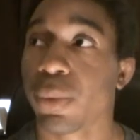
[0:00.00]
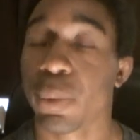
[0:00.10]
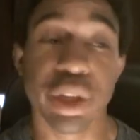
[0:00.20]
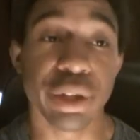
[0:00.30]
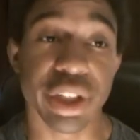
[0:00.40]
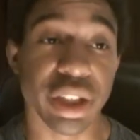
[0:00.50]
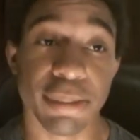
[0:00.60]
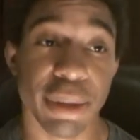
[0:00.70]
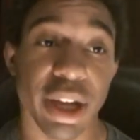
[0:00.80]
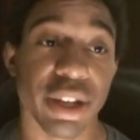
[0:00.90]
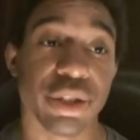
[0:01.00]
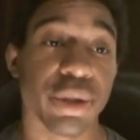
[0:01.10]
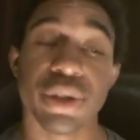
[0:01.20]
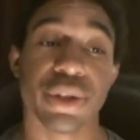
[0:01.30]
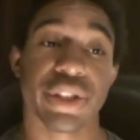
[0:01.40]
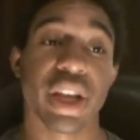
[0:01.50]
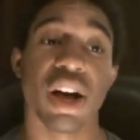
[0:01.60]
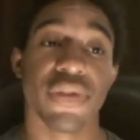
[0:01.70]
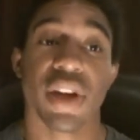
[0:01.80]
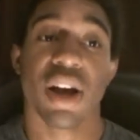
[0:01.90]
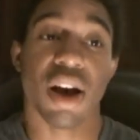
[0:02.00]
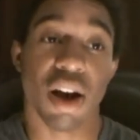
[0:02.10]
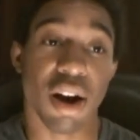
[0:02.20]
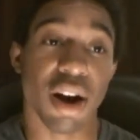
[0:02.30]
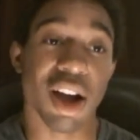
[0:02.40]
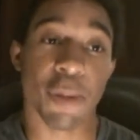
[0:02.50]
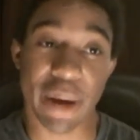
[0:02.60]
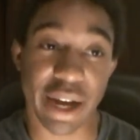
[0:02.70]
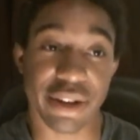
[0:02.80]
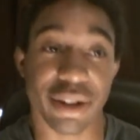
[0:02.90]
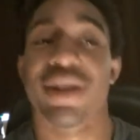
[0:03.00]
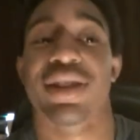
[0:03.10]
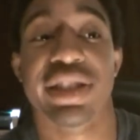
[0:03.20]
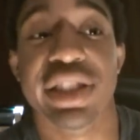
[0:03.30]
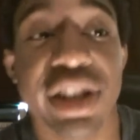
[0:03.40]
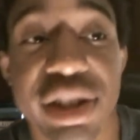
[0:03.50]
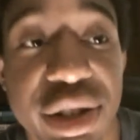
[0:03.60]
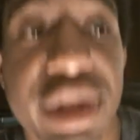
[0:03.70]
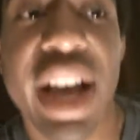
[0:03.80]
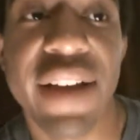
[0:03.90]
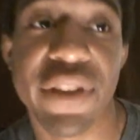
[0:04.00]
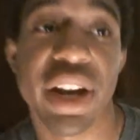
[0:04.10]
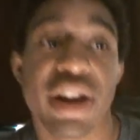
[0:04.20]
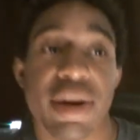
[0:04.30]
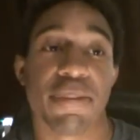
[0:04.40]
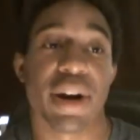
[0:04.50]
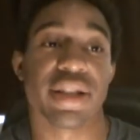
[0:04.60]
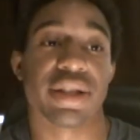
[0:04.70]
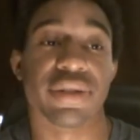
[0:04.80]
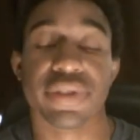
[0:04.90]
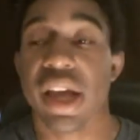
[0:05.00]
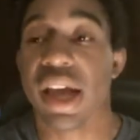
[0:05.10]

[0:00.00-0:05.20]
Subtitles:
wielding, but you yourself are a piker. You know, you're not very impressive.